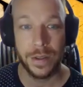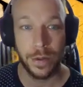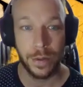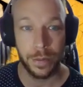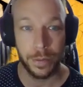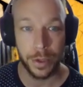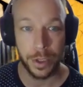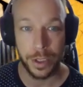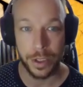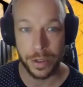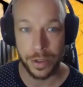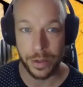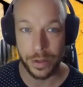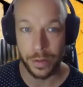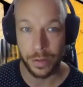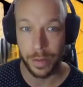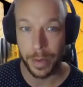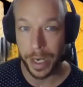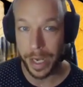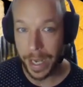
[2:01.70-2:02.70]
I'm going to do
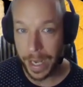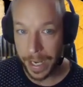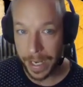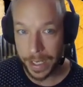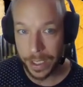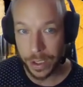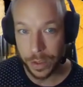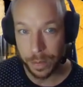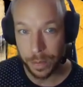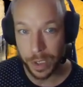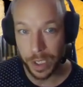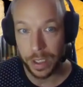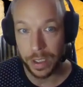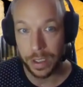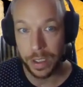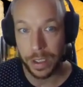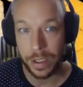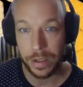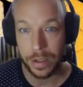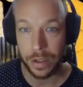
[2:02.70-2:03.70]
by age bin
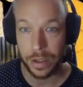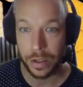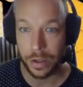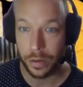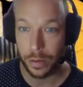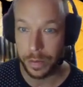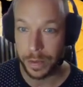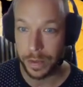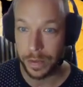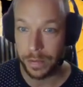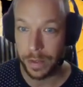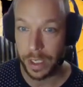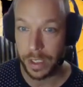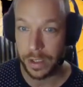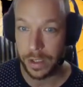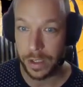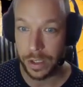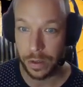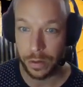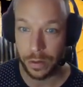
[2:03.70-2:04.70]
into the groups of age
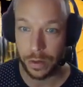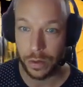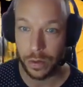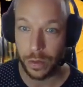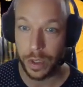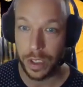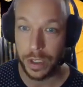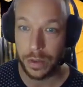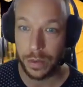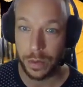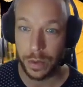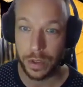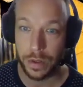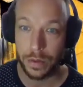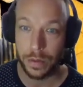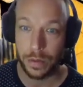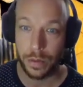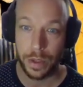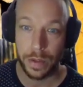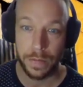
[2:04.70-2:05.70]
0 to 20, 20 to
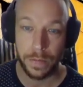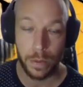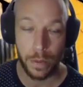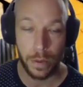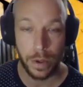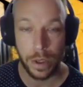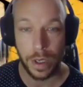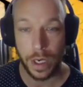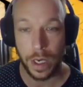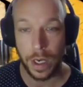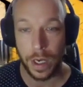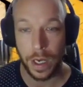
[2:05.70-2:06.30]
24,